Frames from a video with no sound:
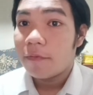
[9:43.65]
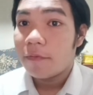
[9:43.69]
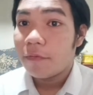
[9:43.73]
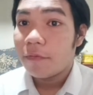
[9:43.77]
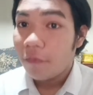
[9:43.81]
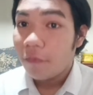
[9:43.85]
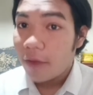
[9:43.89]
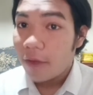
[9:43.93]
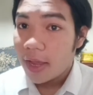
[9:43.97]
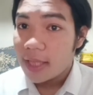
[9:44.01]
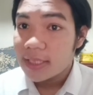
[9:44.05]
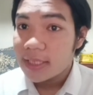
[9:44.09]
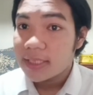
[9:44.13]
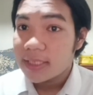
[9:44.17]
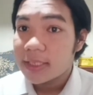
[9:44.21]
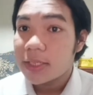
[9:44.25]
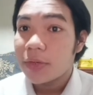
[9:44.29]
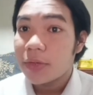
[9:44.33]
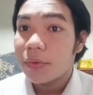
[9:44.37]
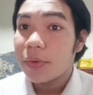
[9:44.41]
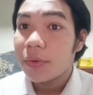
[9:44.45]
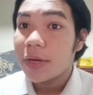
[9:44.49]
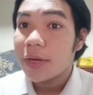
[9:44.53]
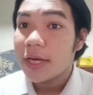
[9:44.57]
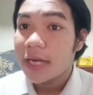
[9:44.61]
Friends
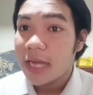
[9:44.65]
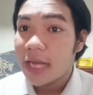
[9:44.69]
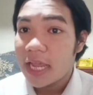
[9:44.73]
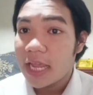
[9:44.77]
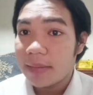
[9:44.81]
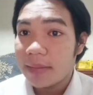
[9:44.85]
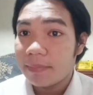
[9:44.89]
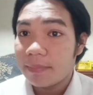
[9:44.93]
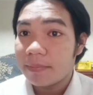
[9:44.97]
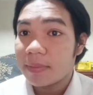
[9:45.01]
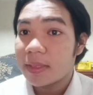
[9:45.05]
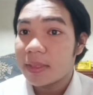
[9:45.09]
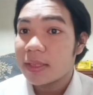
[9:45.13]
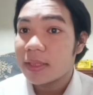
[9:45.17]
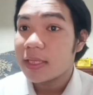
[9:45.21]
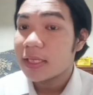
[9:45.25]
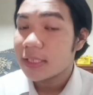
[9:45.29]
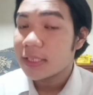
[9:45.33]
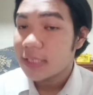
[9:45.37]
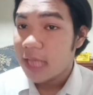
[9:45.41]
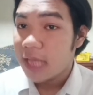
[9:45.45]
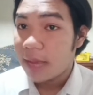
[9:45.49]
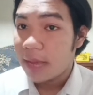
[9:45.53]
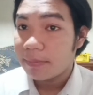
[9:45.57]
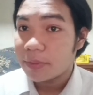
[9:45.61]
rename the
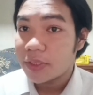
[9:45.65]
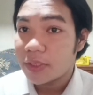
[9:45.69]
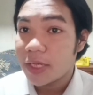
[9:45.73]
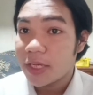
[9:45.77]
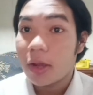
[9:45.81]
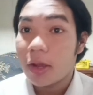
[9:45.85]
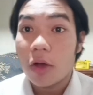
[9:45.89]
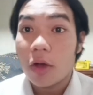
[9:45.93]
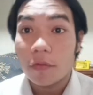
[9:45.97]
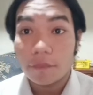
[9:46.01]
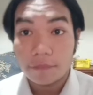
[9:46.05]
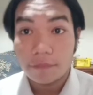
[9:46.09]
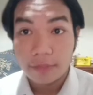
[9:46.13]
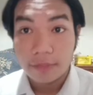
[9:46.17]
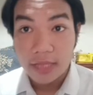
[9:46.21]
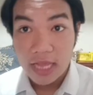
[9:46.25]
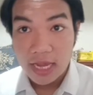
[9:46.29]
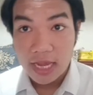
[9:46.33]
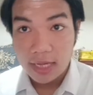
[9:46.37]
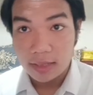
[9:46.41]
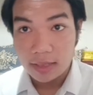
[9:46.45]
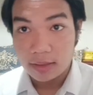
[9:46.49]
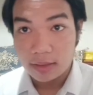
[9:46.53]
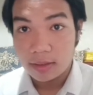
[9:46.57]
subject of they.